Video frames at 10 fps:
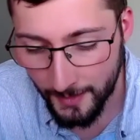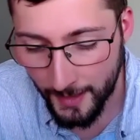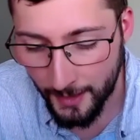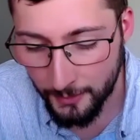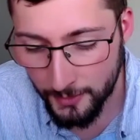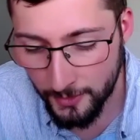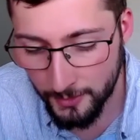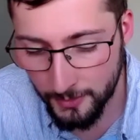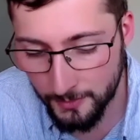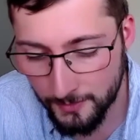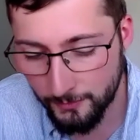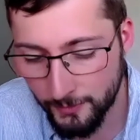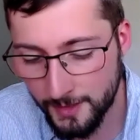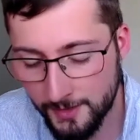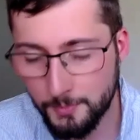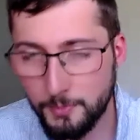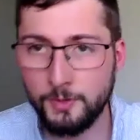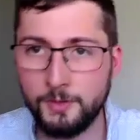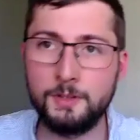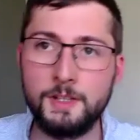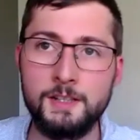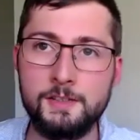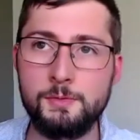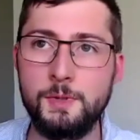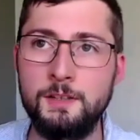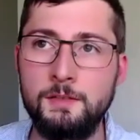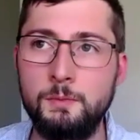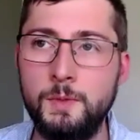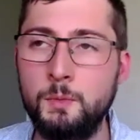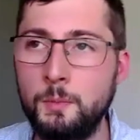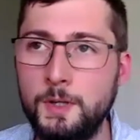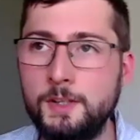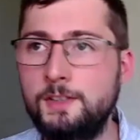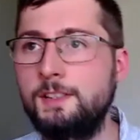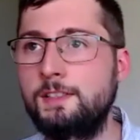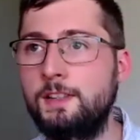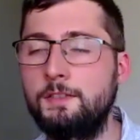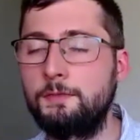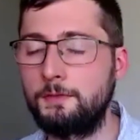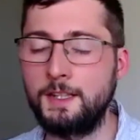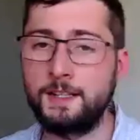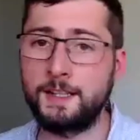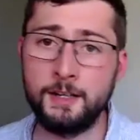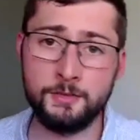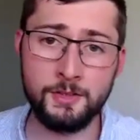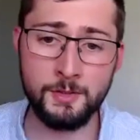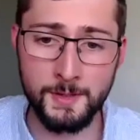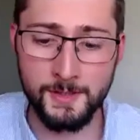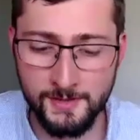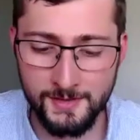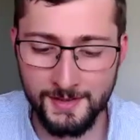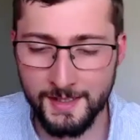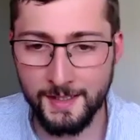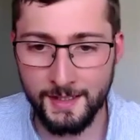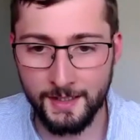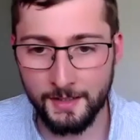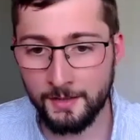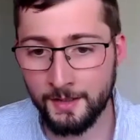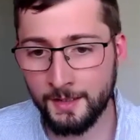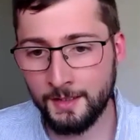how do you really support your clients when one person is kind of leaning out, the other person's leaning in?